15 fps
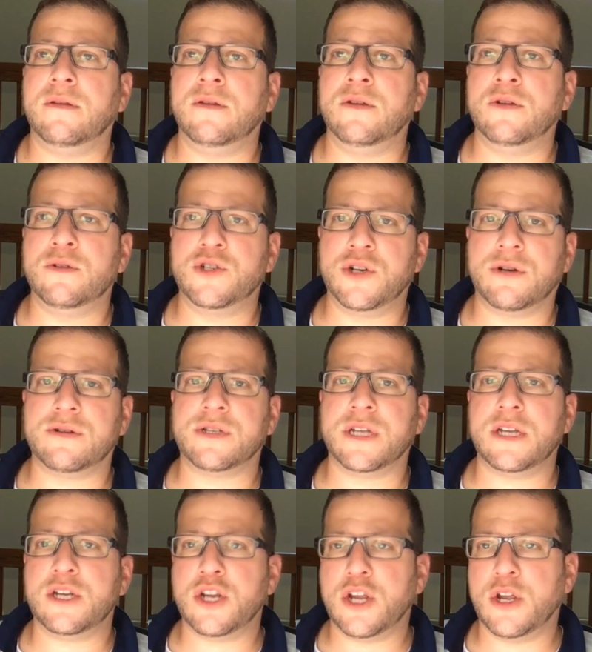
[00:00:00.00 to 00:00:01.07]
New
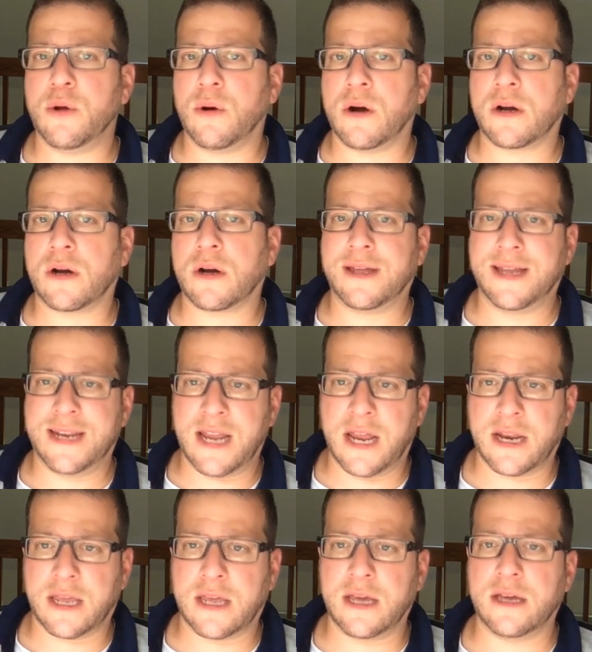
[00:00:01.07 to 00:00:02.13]
Jersey, New York,
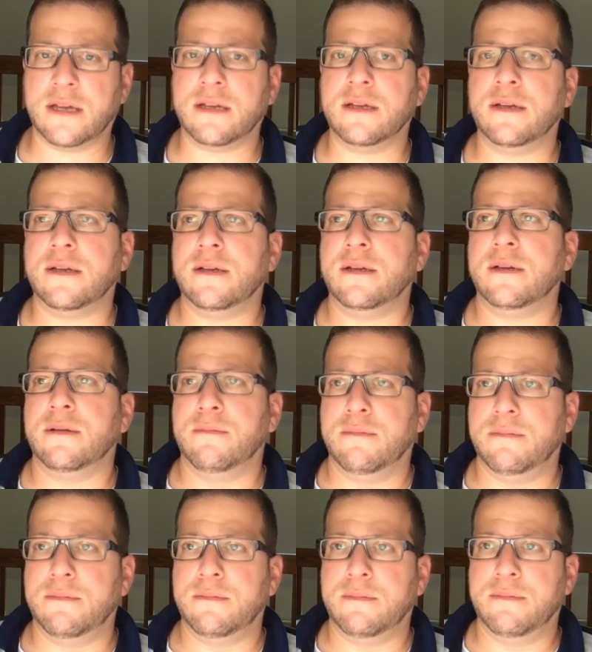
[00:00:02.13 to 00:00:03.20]
Connecticut,
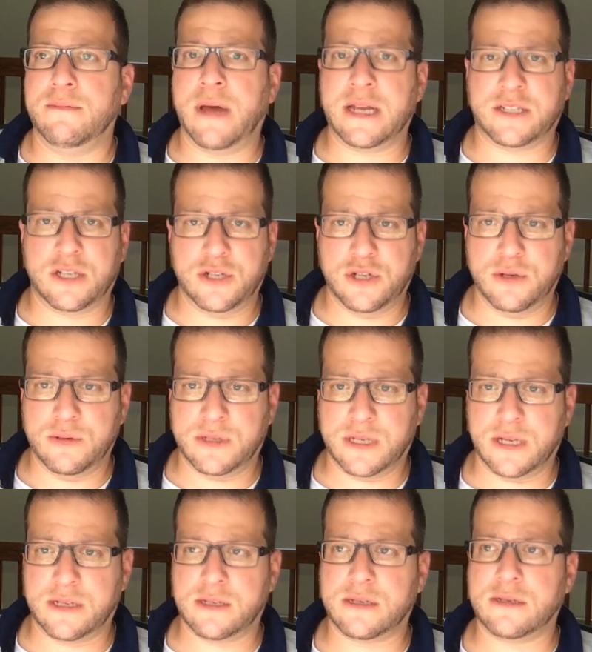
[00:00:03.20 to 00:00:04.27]

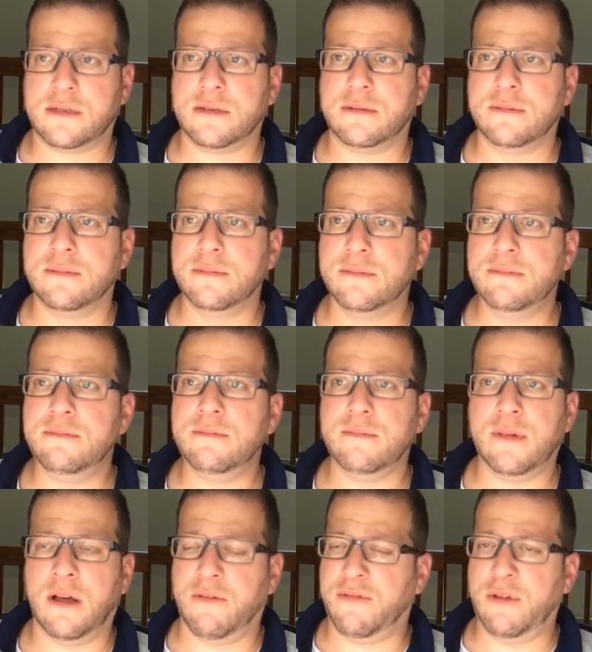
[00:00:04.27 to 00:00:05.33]
Massachusetts,
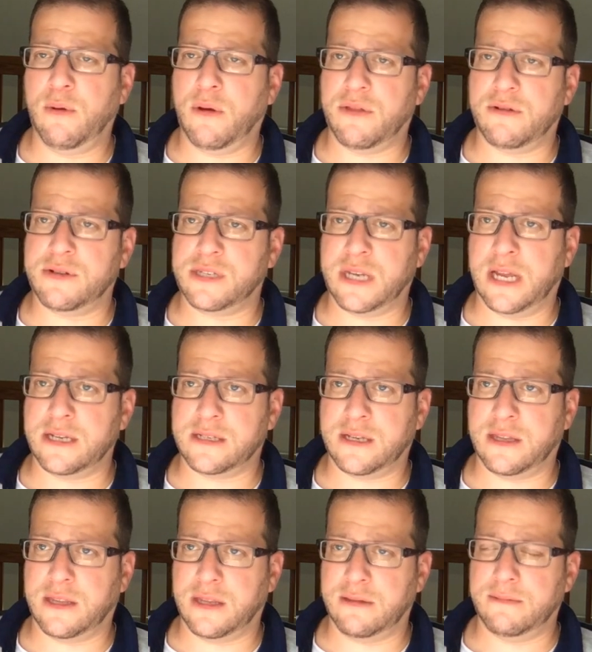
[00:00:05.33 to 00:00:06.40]
a few other states.
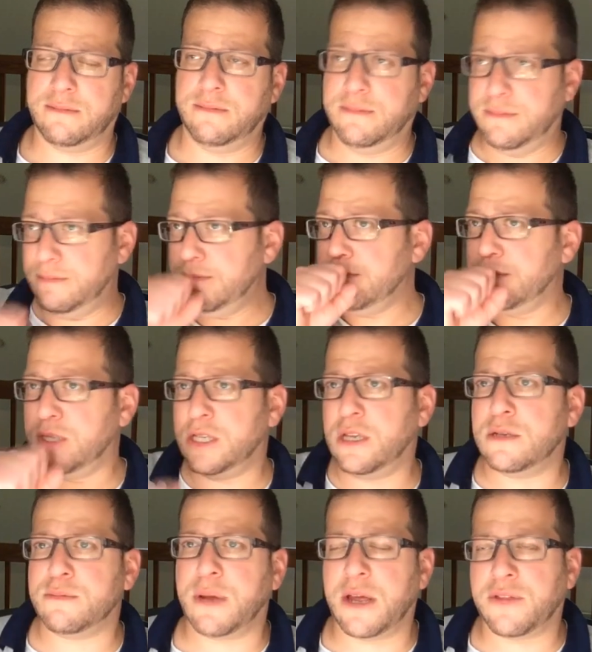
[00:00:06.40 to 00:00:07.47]

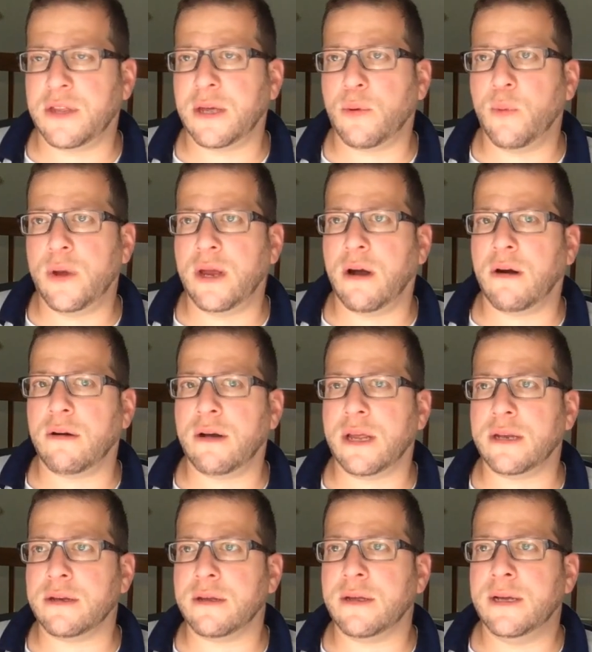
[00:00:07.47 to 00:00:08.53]
I think we are
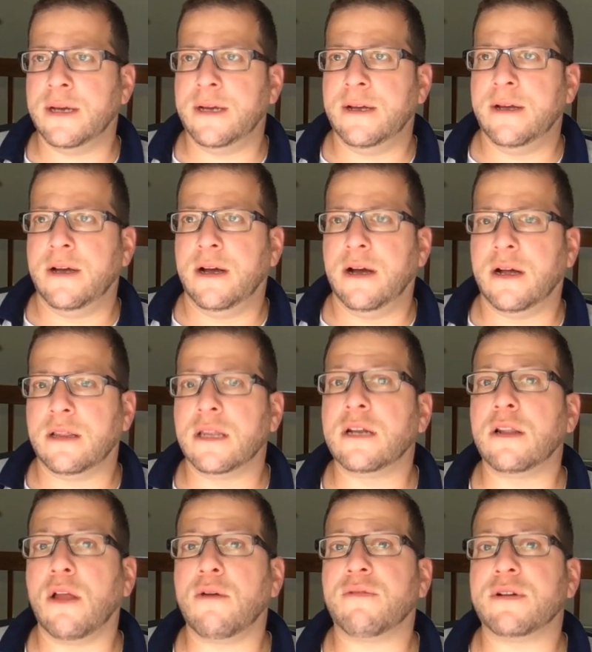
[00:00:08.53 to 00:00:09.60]
in a
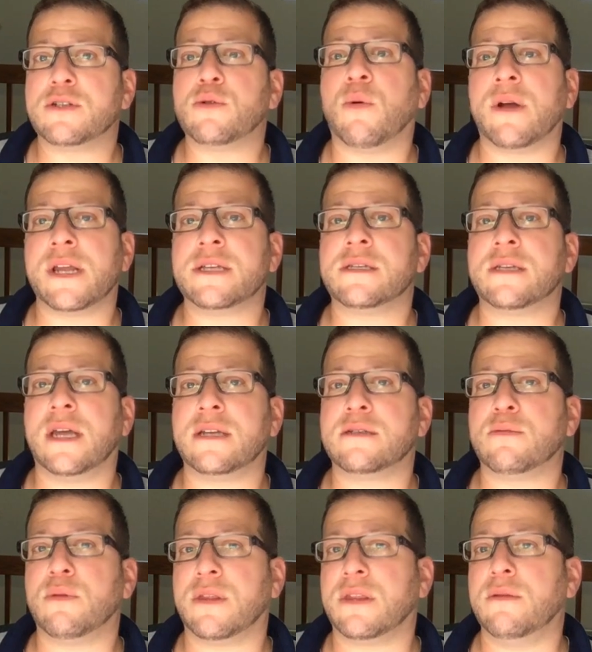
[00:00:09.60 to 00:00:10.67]
little over 20
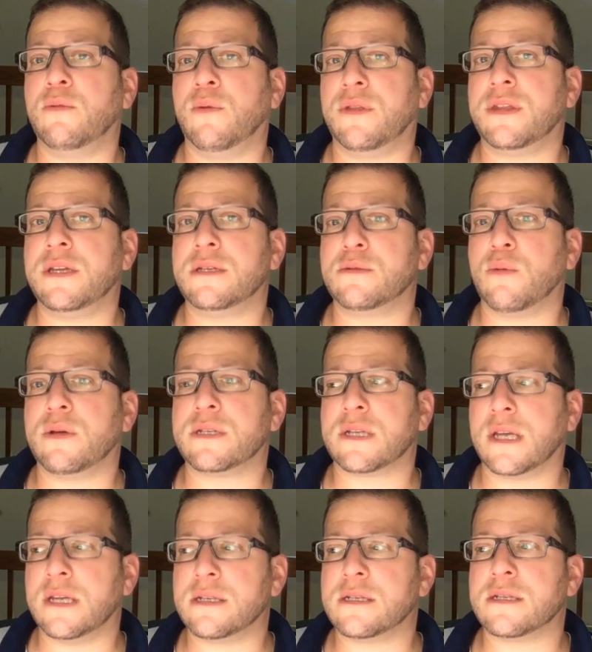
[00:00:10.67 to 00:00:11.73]
states with these
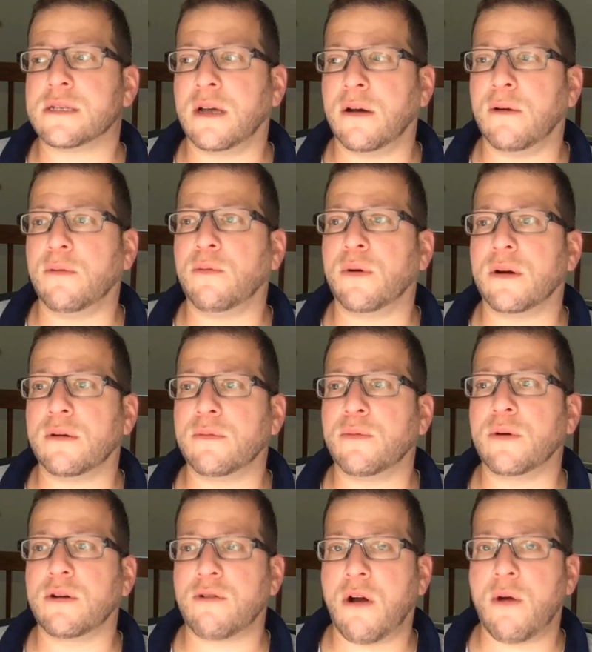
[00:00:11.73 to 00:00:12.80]
whiskeys, so we're
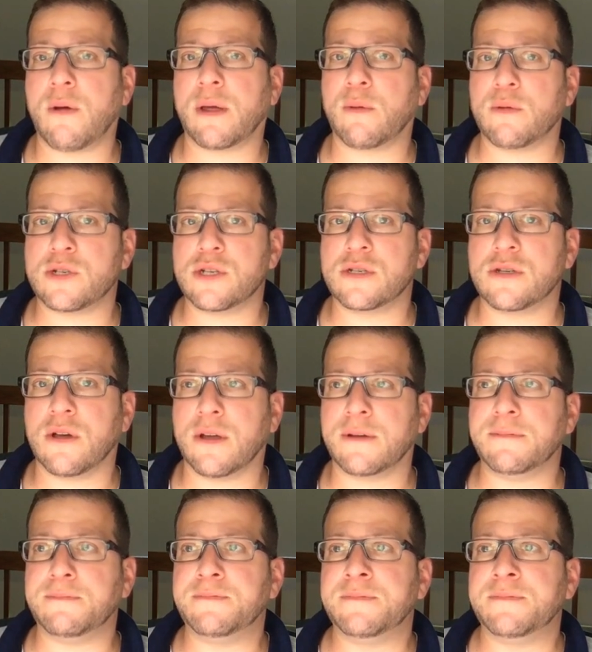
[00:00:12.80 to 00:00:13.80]
growing, which is good.